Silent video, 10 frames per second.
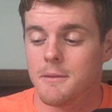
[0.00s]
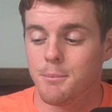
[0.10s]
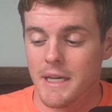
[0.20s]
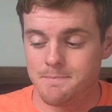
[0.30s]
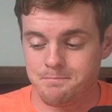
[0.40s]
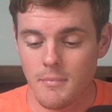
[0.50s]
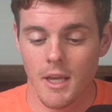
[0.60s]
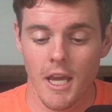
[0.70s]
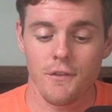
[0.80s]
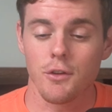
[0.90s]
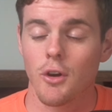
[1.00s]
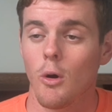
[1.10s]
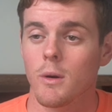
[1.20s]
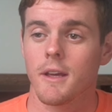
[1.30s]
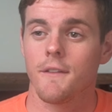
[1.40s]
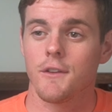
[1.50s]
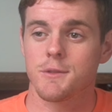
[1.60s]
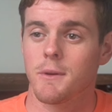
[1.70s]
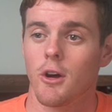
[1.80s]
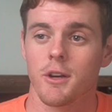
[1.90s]
But if you don't, if you
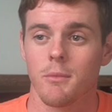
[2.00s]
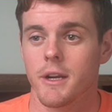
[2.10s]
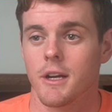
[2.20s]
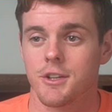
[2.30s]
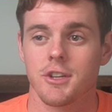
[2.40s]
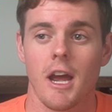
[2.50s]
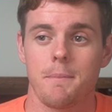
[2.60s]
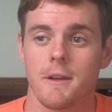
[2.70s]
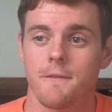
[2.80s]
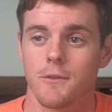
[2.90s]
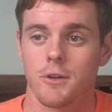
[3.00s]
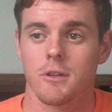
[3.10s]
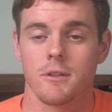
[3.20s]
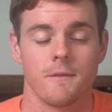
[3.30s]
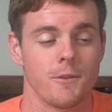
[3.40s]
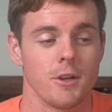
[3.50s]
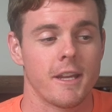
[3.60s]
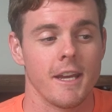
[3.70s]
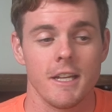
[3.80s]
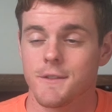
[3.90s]
spend all your money on shopping for your
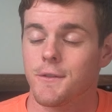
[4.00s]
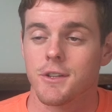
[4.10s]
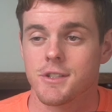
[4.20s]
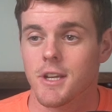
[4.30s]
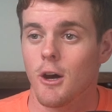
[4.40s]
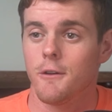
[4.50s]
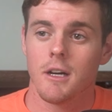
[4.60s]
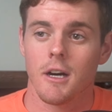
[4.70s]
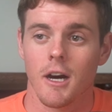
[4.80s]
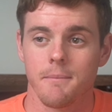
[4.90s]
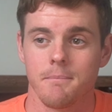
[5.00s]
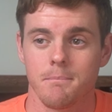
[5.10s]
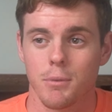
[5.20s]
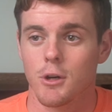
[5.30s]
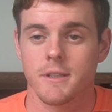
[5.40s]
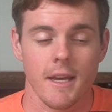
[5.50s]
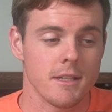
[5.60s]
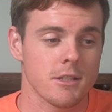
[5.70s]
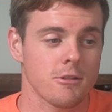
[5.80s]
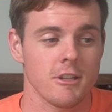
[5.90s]
kids, for yourself, on
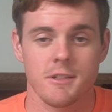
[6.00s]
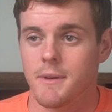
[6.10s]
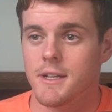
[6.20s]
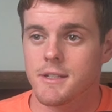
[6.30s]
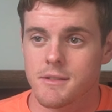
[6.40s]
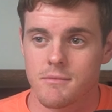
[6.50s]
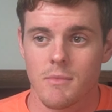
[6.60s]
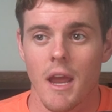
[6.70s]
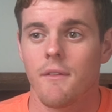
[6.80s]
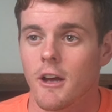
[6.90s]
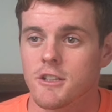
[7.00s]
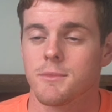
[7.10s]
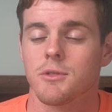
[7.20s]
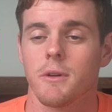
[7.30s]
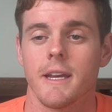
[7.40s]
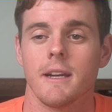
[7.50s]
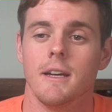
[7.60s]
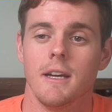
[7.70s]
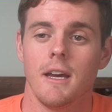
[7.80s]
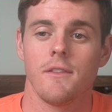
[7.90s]
birthdays, Christmas, everything else in between,
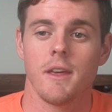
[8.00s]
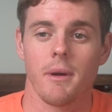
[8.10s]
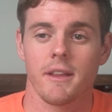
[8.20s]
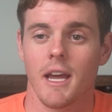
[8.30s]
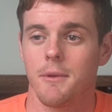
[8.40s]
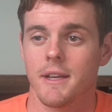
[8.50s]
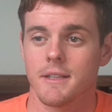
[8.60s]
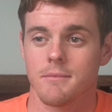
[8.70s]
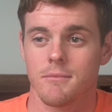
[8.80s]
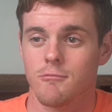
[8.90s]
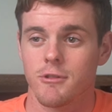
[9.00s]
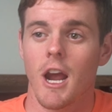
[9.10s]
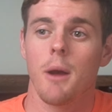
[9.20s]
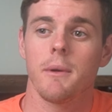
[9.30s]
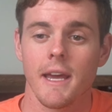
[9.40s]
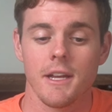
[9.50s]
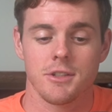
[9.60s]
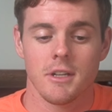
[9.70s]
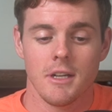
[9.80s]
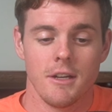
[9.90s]
then by the time you get to retirement
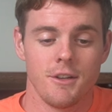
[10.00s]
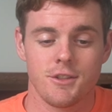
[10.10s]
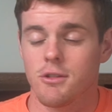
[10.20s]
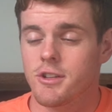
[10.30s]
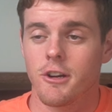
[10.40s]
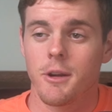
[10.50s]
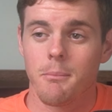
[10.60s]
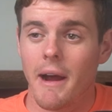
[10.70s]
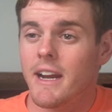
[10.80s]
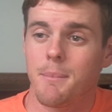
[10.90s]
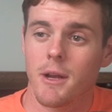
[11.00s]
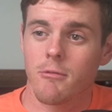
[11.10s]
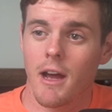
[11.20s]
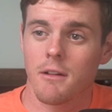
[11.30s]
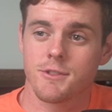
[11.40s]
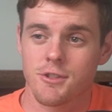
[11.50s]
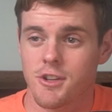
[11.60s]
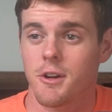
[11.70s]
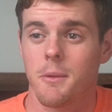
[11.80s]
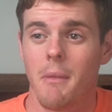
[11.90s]
age, Social Security might not be around. Social
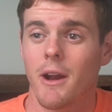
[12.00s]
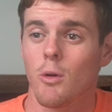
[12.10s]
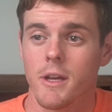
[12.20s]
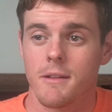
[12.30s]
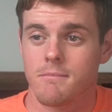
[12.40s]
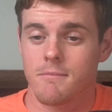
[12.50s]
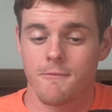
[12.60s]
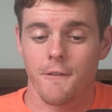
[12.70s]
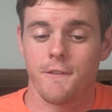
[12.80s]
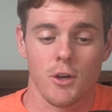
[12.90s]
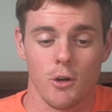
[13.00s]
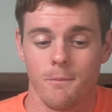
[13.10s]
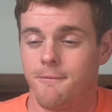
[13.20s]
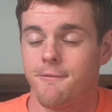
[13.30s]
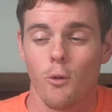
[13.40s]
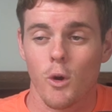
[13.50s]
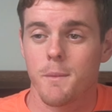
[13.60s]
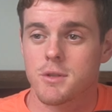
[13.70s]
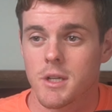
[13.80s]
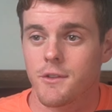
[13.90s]
Security might only fulfill
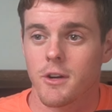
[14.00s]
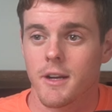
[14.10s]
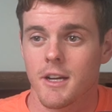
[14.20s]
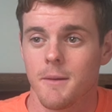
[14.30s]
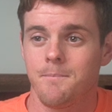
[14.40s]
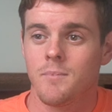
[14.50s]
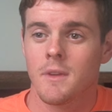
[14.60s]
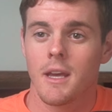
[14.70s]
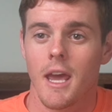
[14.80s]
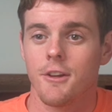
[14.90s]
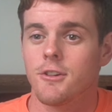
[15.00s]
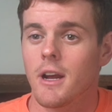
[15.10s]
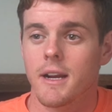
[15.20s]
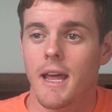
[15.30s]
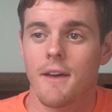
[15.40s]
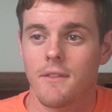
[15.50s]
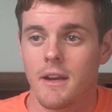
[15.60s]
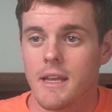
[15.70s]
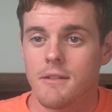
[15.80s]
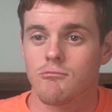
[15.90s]
40% of your income, and you're not going to have
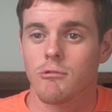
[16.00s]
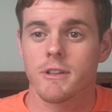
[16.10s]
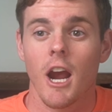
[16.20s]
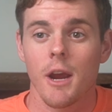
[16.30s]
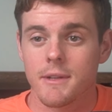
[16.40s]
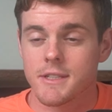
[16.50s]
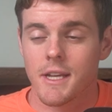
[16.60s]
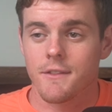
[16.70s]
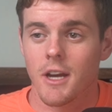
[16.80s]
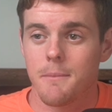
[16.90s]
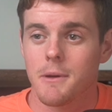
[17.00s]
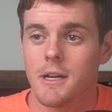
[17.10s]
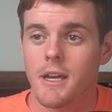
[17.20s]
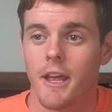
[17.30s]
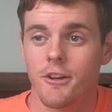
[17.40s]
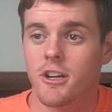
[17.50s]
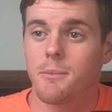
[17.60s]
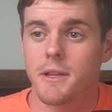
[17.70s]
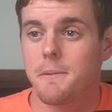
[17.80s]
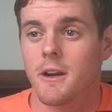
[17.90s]
any retirement saved up, and you're going
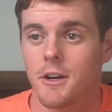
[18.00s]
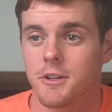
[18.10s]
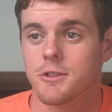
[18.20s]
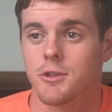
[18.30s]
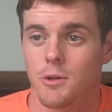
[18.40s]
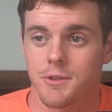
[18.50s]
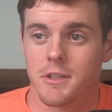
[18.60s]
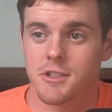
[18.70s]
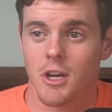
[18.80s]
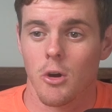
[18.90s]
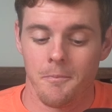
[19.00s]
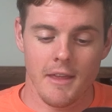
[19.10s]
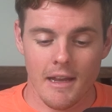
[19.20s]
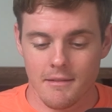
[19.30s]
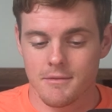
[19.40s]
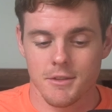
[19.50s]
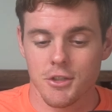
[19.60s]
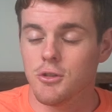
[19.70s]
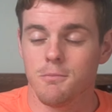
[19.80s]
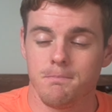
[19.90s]
to be dependent on your children. So that
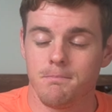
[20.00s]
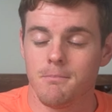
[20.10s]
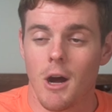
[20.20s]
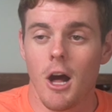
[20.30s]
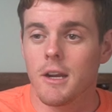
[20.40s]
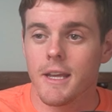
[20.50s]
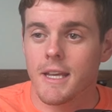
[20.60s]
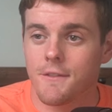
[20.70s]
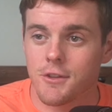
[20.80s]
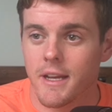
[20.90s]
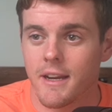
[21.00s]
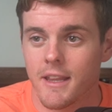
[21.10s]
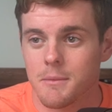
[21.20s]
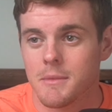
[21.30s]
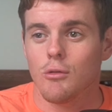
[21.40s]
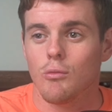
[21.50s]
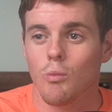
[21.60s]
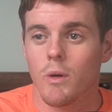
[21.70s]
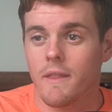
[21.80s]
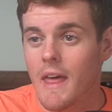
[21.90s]
new holiday gift you're getting them,
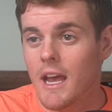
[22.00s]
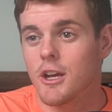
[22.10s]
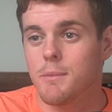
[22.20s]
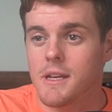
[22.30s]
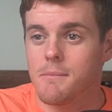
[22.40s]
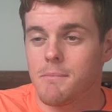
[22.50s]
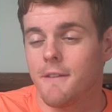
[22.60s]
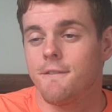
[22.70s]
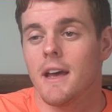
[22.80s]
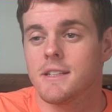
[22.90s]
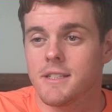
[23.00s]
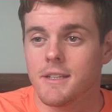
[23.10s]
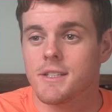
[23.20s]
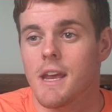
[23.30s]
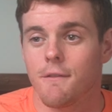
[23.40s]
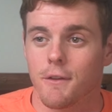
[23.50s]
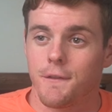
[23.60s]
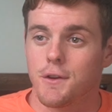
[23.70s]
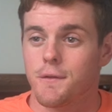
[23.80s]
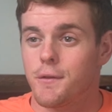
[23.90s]
when that could be invested and saved for the
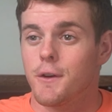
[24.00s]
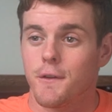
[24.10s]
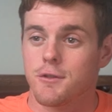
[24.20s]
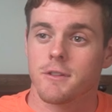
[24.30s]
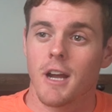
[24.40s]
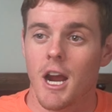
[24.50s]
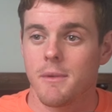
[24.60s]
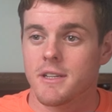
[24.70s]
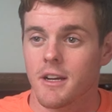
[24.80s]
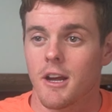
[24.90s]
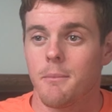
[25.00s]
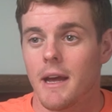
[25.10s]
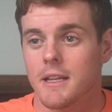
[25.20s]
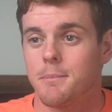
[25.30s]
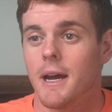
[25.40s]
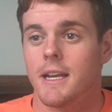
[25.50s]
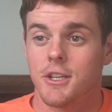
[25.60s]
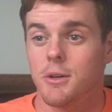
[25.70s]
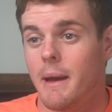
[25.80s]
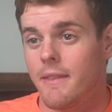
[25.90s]
future, for your future retirement, is going to come back to bite
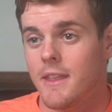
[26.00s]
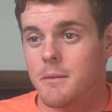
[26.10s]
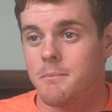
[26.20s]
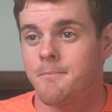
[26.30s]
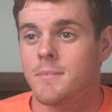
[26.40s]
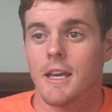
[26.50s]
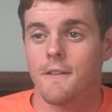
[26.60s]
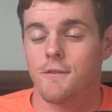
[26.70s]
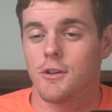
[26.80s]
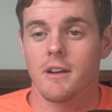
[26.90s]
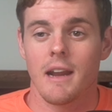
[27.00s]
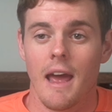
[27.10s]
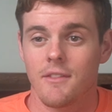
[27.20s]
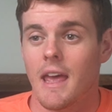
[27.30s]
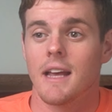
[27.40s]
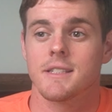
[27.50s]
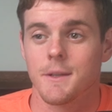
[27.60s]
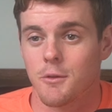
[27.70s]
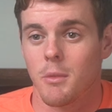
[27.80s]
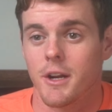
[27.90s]
you and them if you're going to have to ask
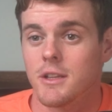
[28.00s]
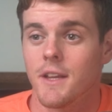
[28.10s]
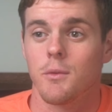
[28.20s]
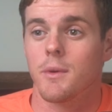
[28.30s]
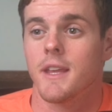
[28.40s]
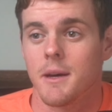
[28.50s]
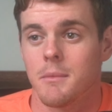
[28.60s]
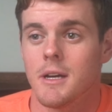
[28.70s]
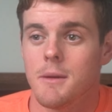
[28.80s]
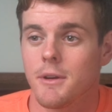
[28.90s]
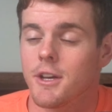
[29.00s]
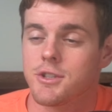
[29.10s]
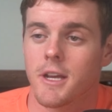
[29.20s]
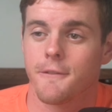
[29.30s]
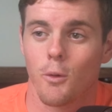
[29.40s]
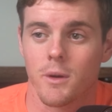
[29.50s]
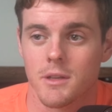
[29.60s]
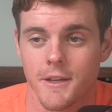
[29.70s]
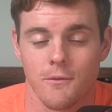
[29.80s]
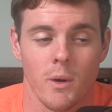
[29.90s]
them for money living with them because you can't afford to
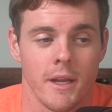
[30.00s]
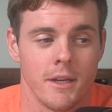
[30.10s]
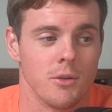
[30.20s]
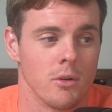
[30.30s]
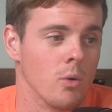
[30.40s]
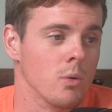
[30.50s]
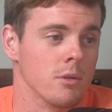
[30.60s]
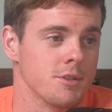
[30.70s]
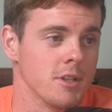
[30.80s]
live when you're older.